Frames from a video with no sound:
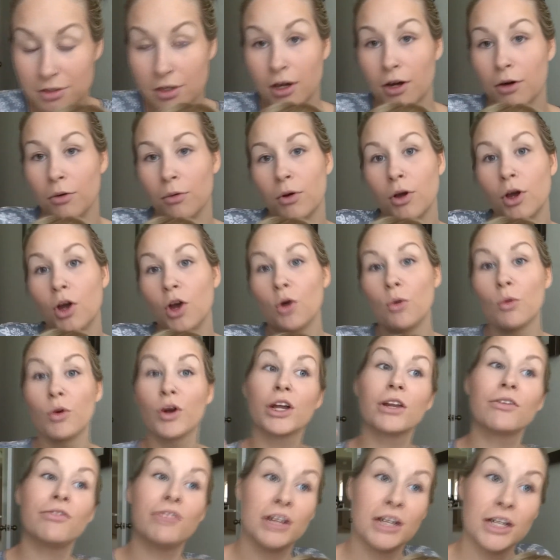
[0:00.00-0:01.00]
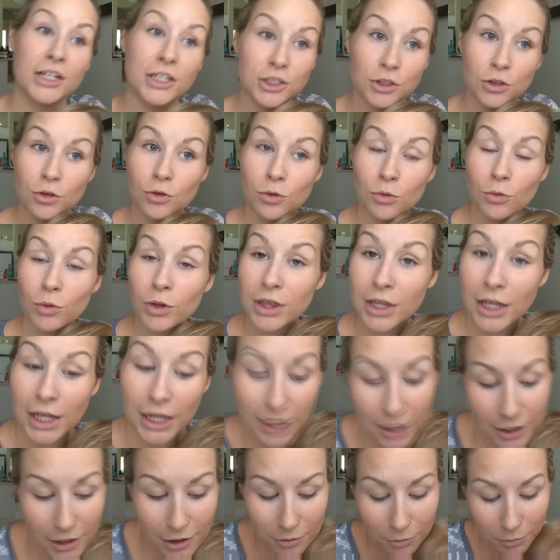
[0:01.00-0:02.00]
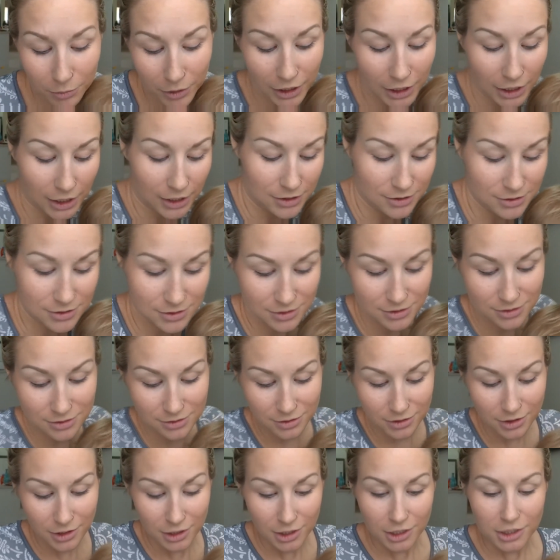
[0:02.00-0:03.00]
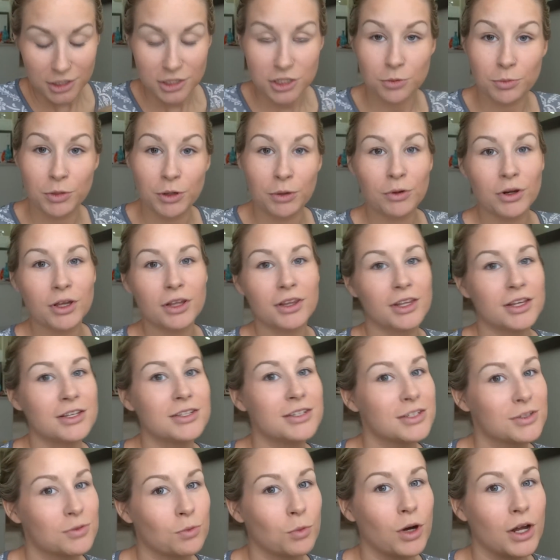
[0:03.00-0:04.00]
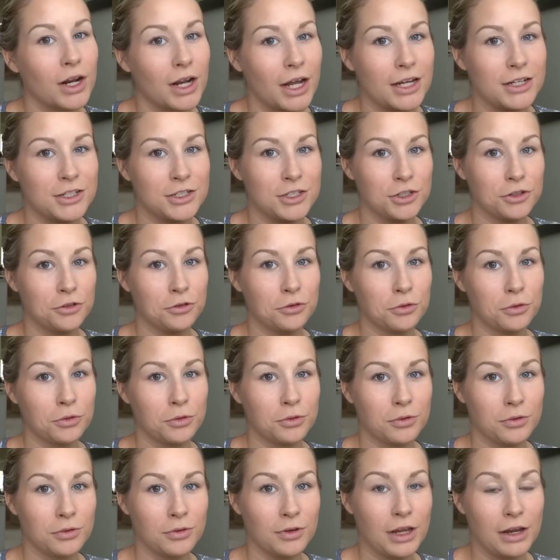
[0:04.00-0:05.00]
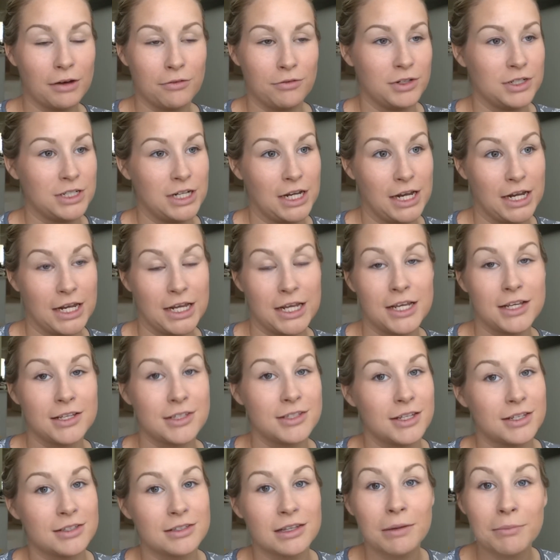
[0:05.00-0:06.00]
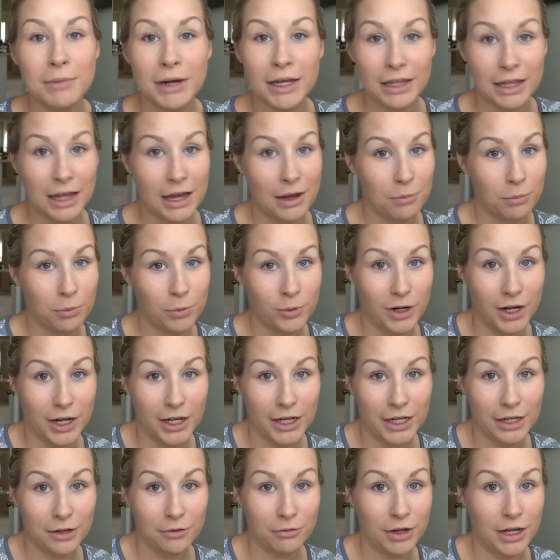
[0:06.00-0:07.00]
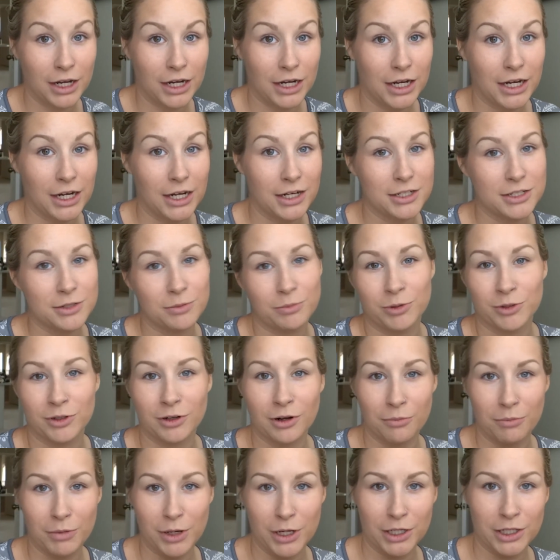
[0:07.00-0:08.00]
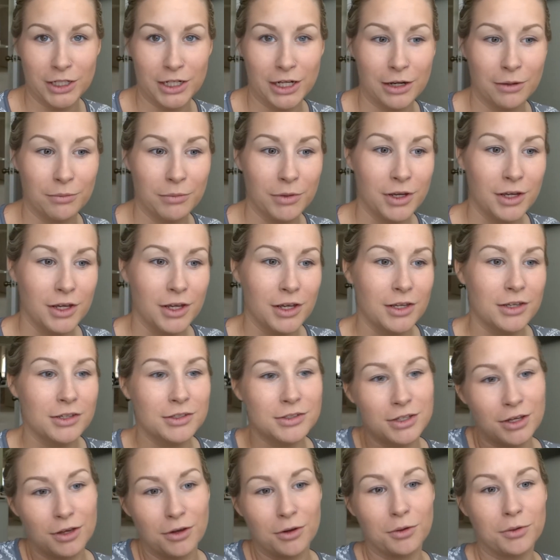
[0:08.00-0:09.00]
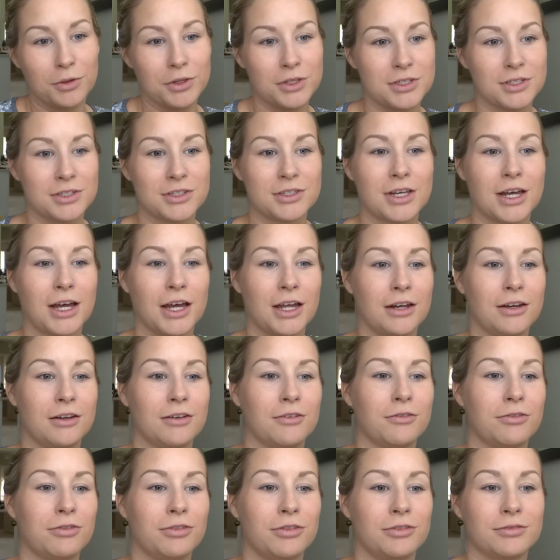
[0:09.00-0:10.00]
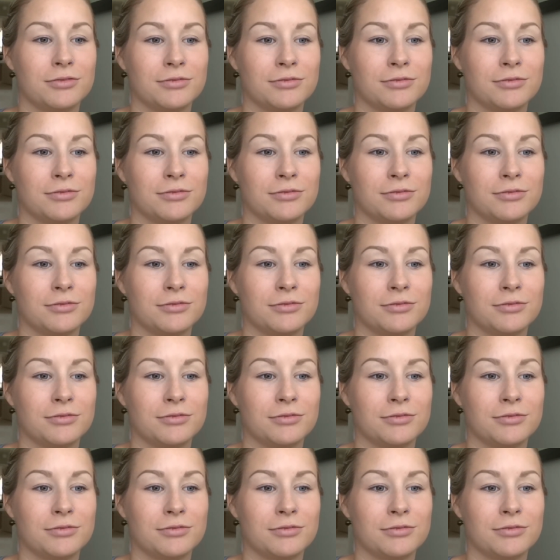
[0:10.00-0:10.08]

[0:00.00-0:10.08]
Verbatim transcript: so we're going to finish with Landon because, to be real, this is what I do every day. He sits on my lap when I get ready to put on makeup, so this is kind of